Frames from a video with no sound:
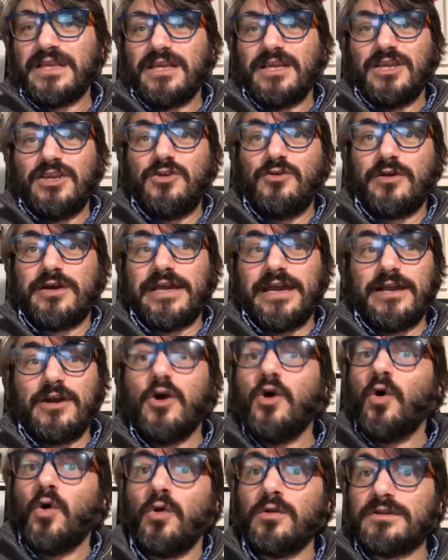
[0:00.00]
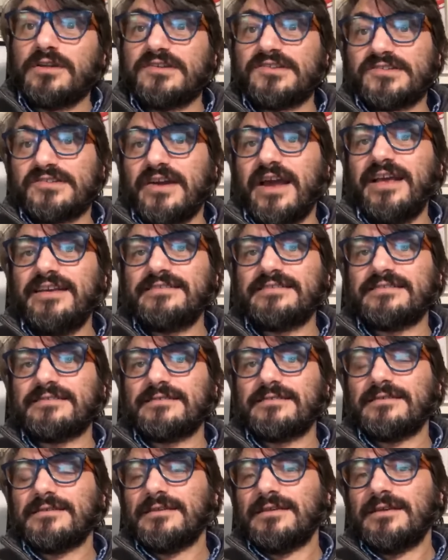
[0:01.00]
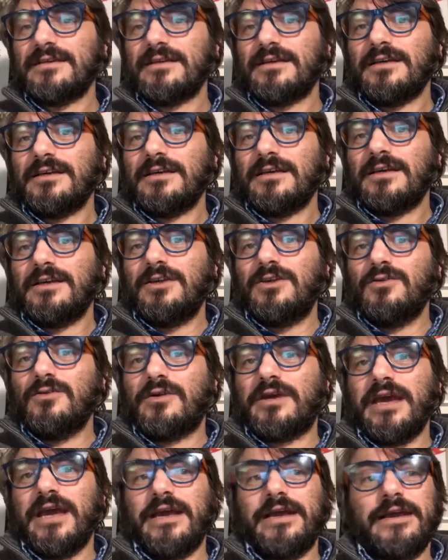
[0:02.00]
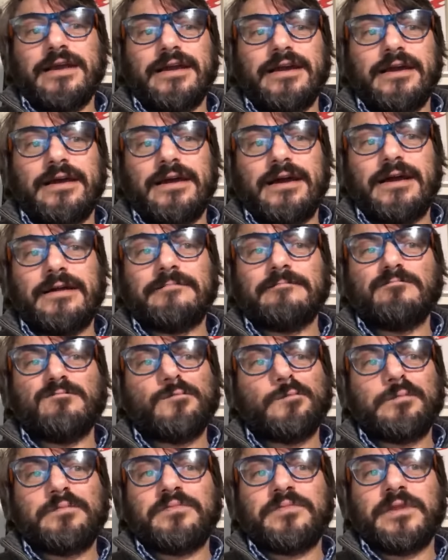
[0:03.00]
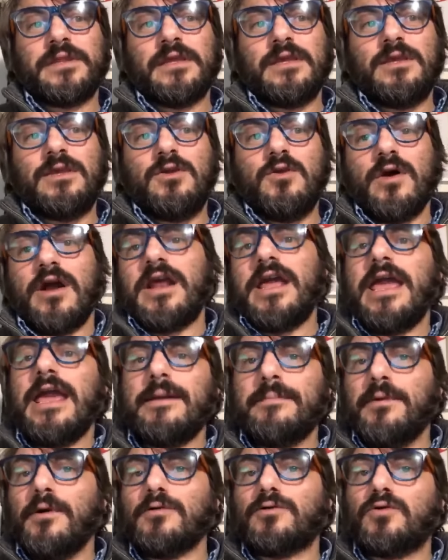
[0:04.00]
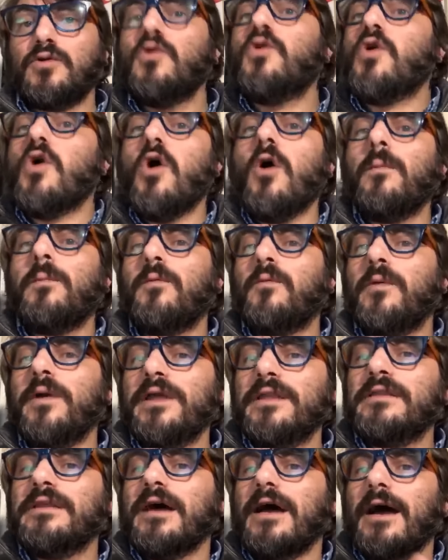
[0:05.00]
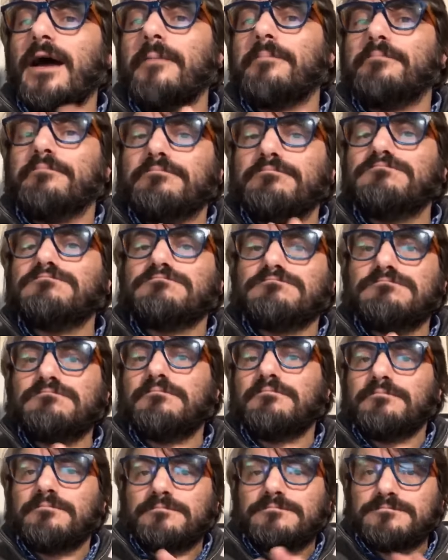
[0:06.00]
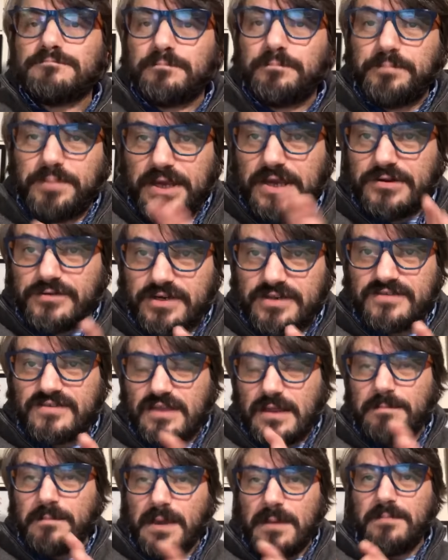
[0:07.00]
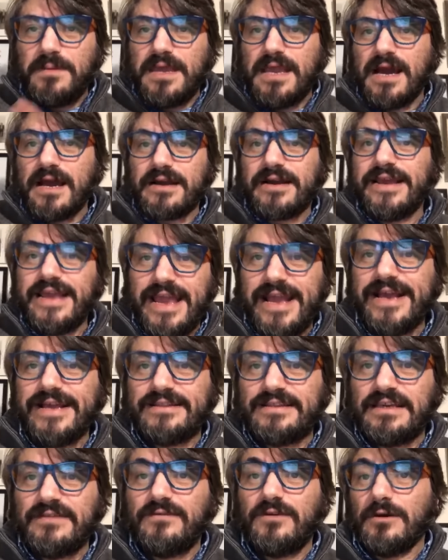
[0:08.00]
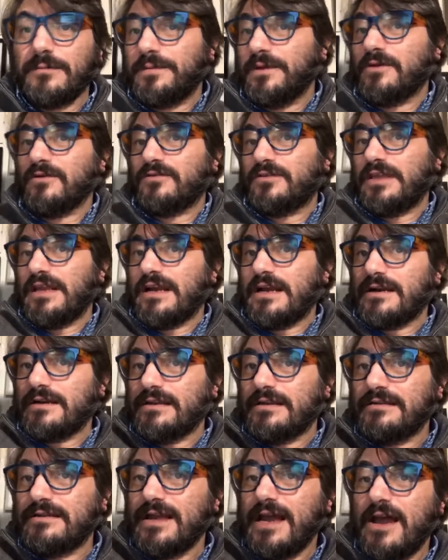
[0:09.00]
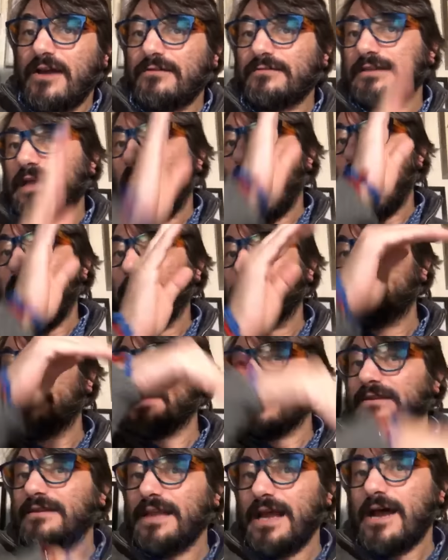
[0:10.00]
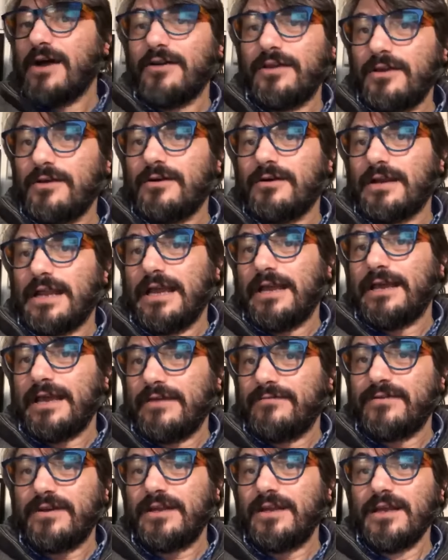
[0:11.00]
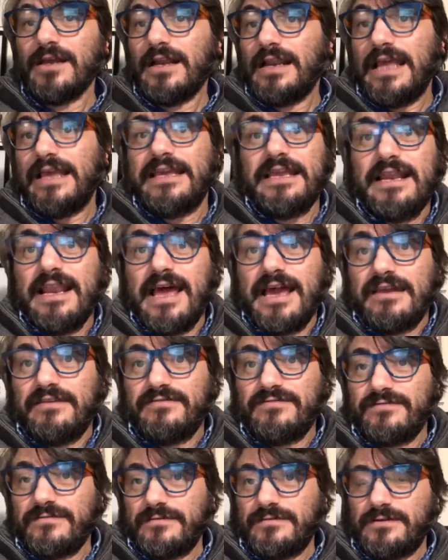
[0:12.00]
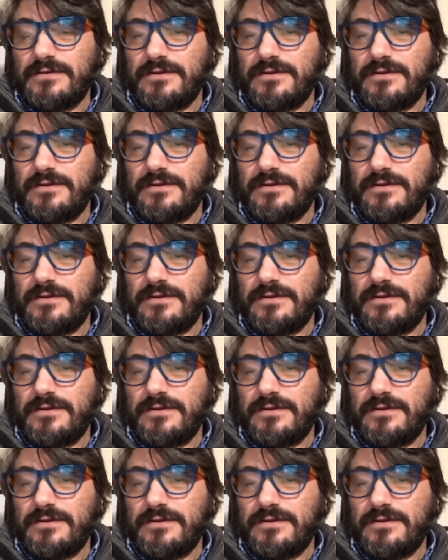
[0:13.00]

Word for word: you can hold the stress, you are able to cope with periods that maybe are negative, because there are the down, ups and downs, you know, like in life.